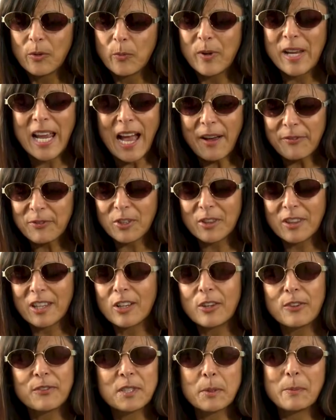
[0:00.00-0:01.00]
we have to
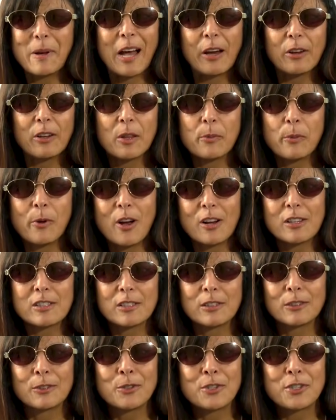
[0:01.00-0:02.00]
think of some out of the box
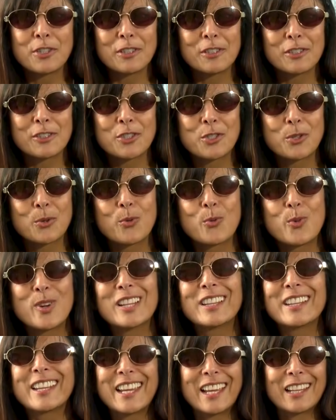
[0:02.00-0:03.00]
solutions to
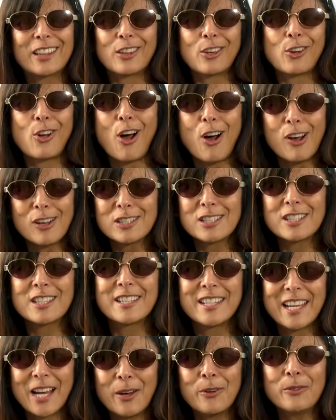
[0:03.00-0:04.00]
really get the cost
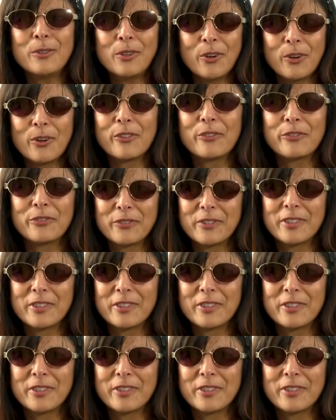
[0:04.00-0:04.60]
down of